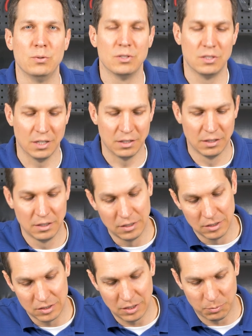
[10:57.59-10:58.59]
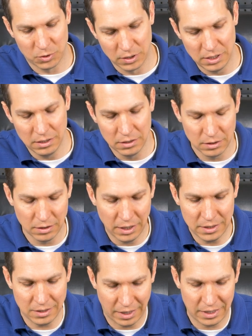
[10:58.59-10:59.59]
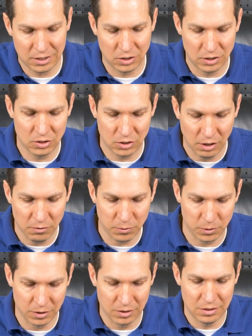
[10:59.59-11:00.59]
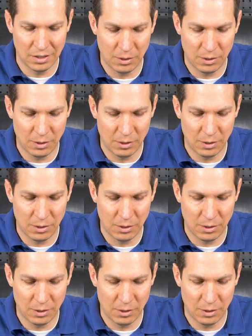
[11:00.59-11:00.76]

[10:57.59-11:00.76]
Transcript: two is done. Step three, let's actually solve for this.